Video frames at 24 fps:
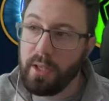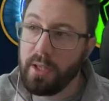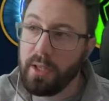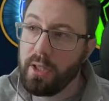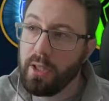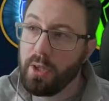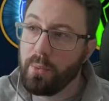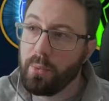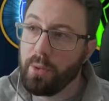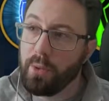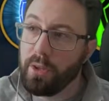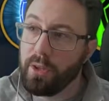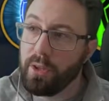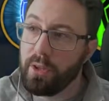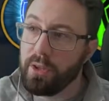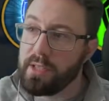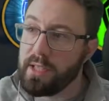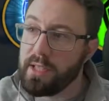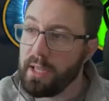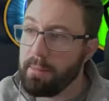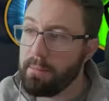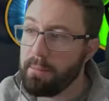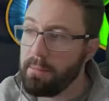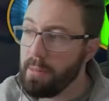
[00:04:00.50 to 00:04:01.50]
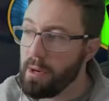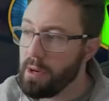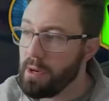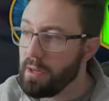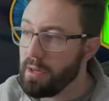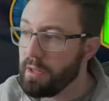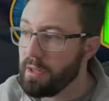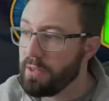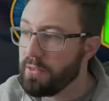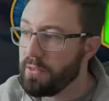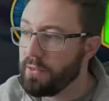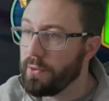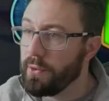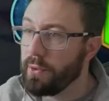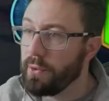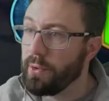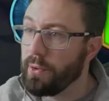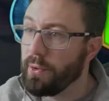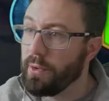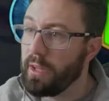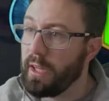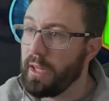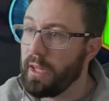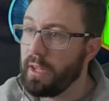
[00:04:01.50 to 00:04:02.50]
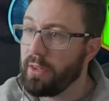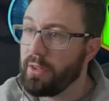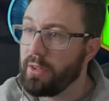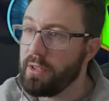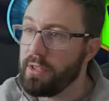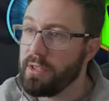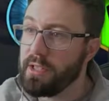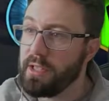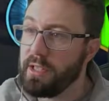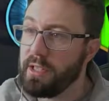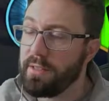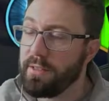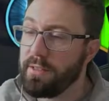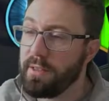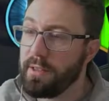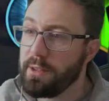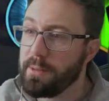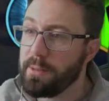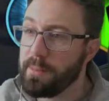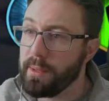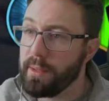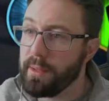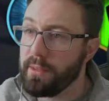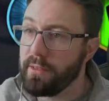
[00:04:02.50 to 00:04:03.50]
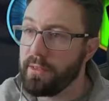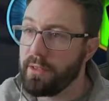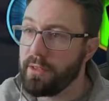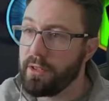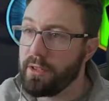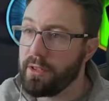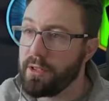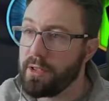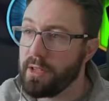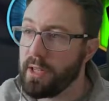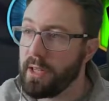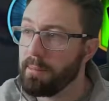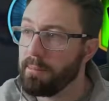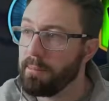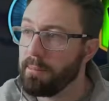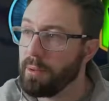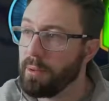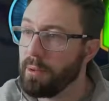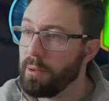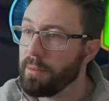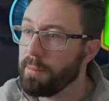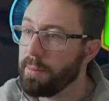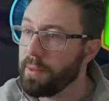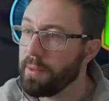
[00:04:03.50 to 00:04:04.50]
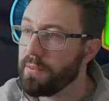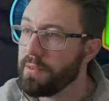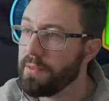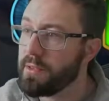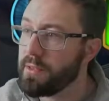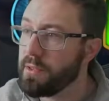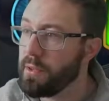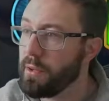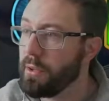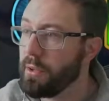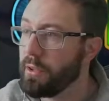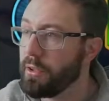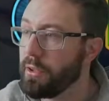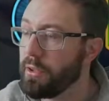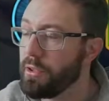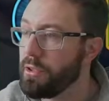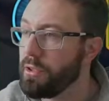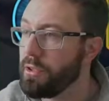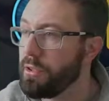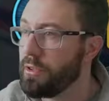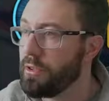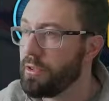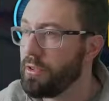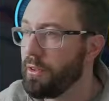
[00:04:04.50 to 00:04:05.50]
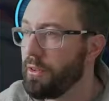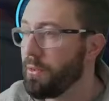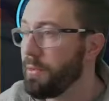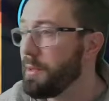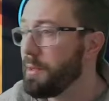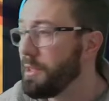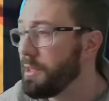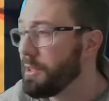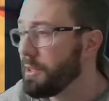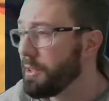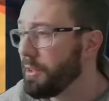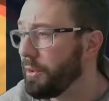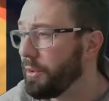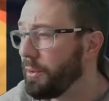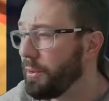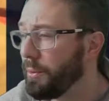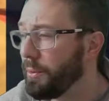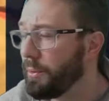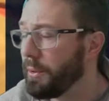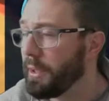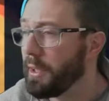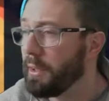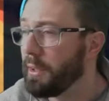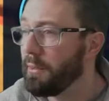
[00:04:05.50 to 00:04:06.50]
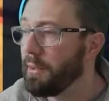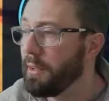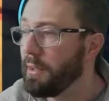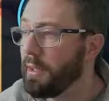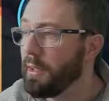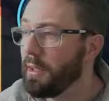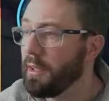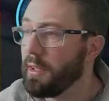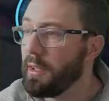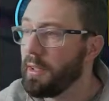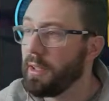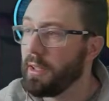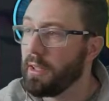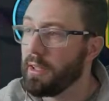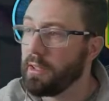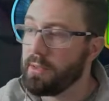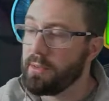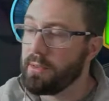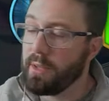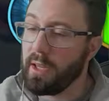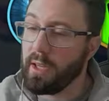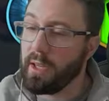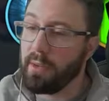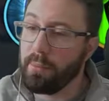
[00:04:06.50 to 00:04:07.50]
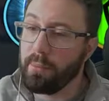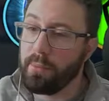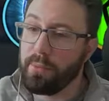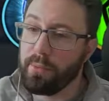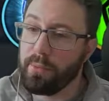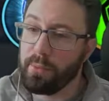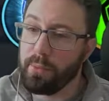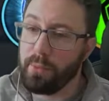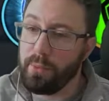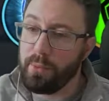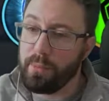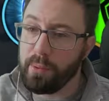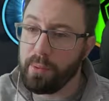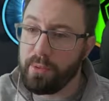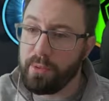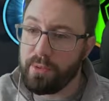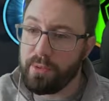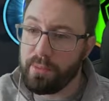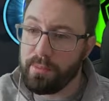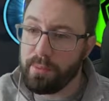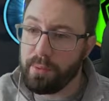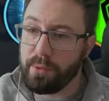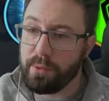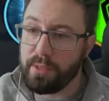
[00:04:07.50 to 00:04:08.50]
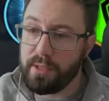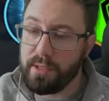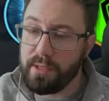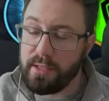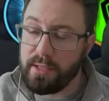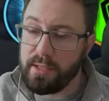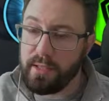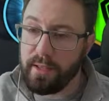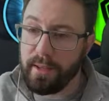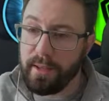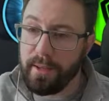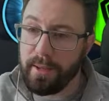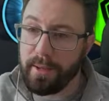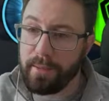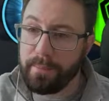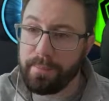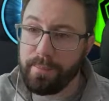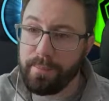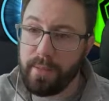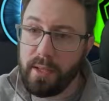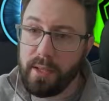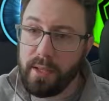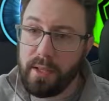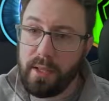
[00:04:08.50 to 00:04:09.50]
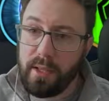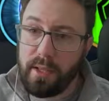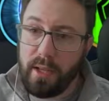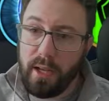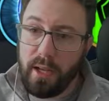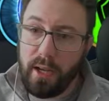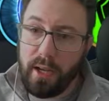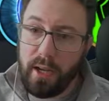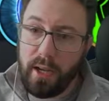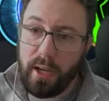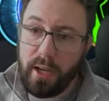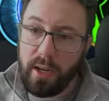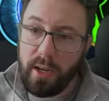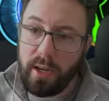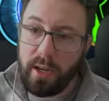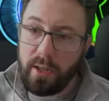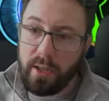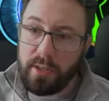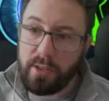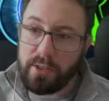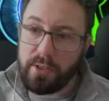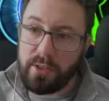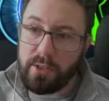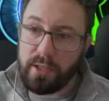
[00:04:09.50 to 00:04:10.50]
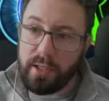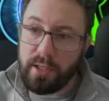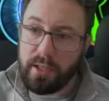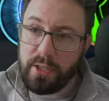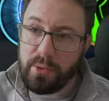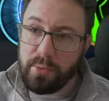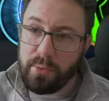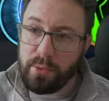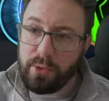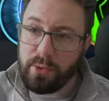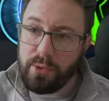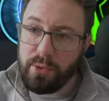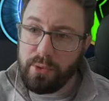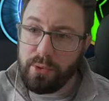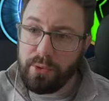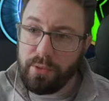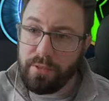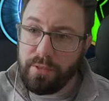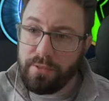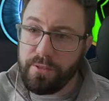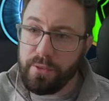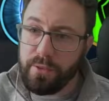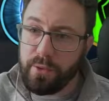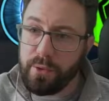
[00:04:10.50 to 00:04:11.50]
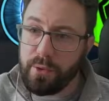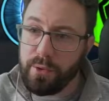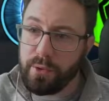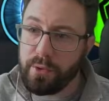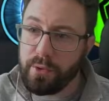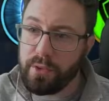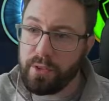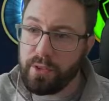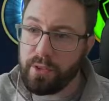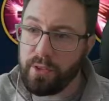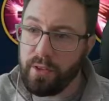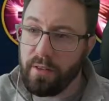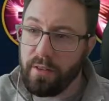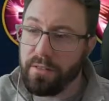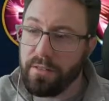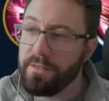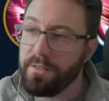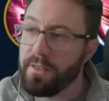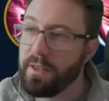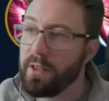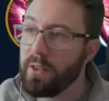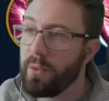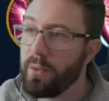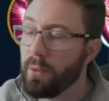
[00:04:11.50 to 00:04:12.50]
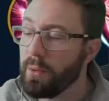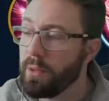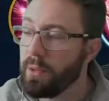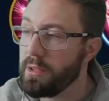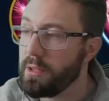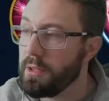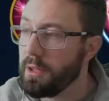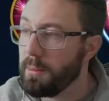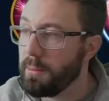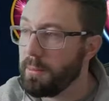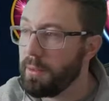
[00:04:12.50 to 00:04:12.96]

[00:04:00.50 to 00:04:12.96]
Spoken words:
We're going to take Marked for increased defense, big version, and block buffs on a 3-turn cooldown. So again, we've put some books into her. So that is 1, 2, 3, 4. So our 5th one is going to be